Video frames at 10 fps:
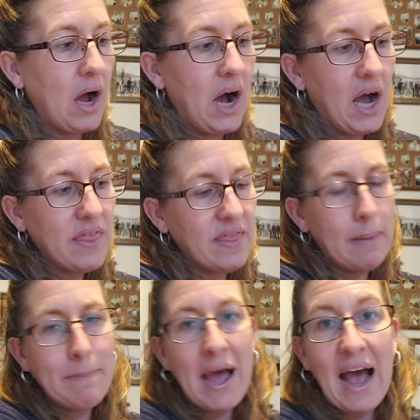
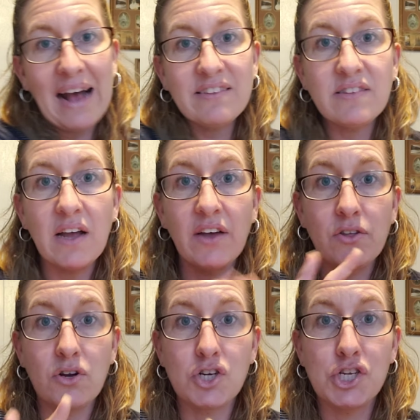The past
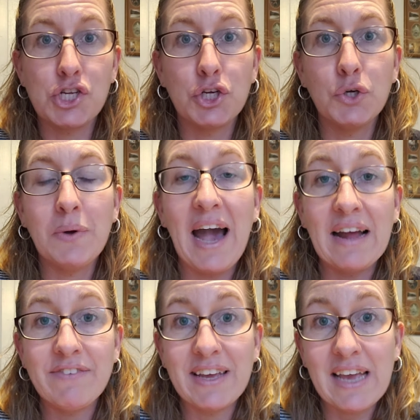other two
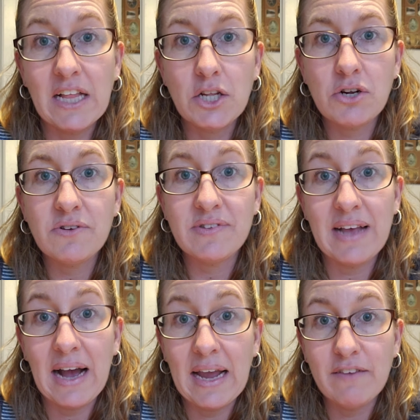advent calendars
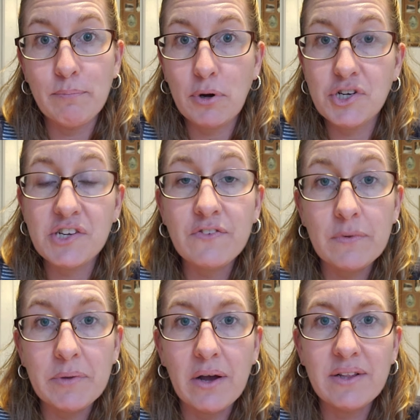that I have purchased
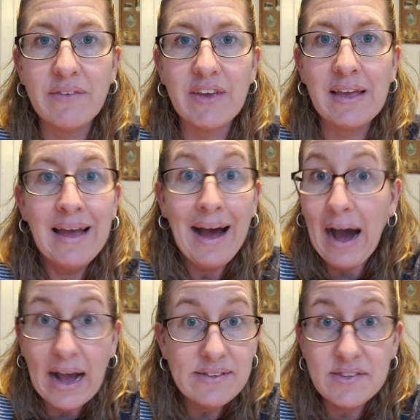from Young Living,
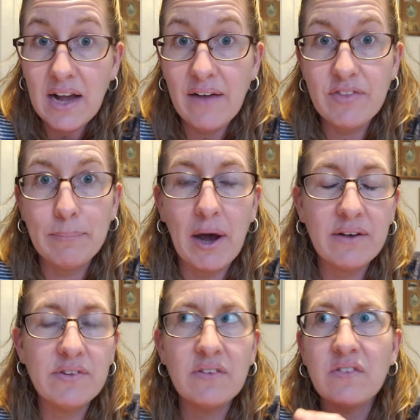I still have the
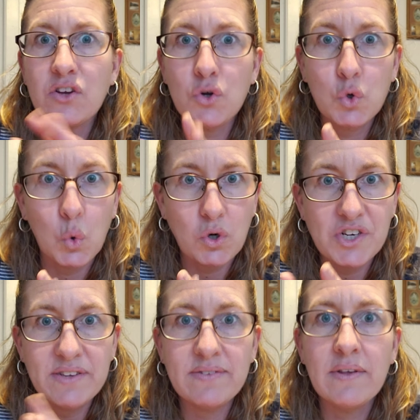boxes. They're
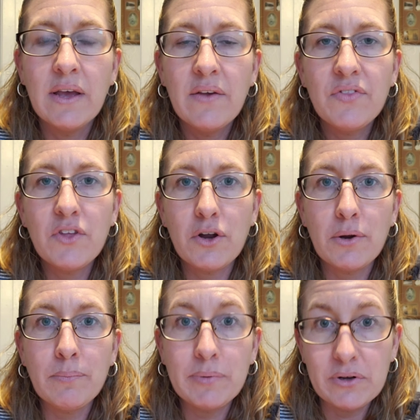gorgeous.
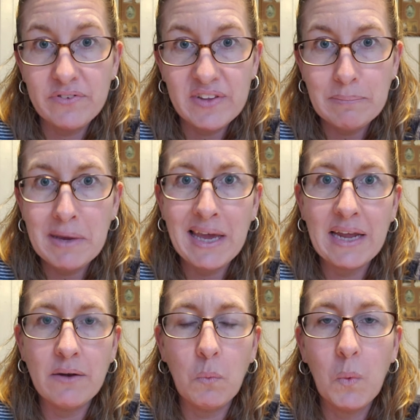They're beautifully
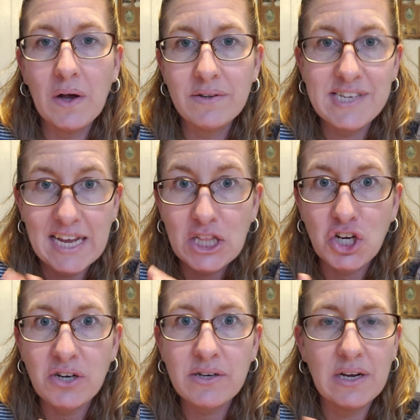made, well
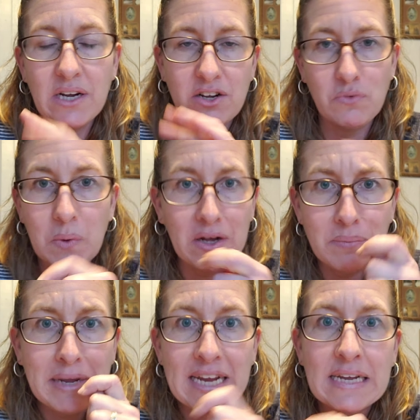tailored, well
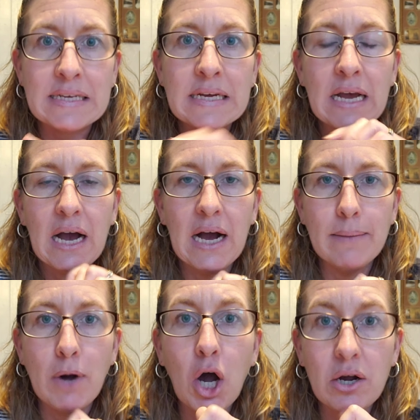made,
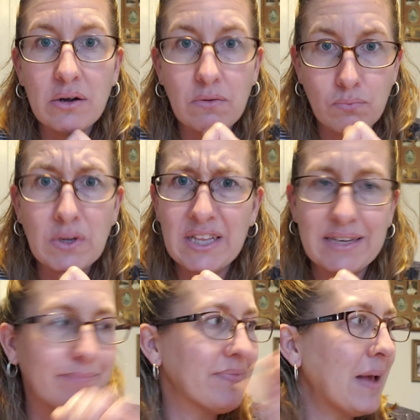hard,
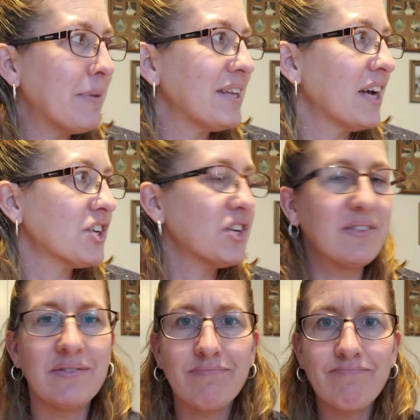really, I mean, not
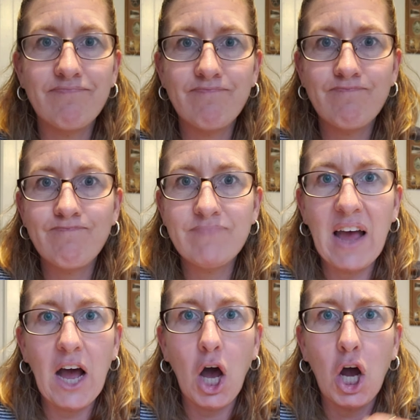just
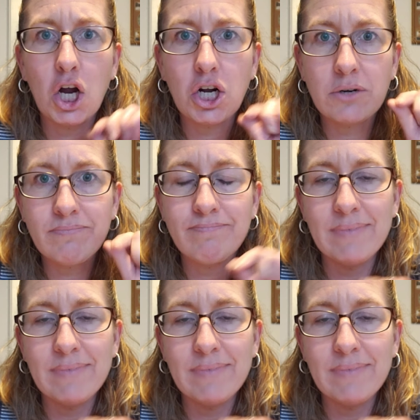that hard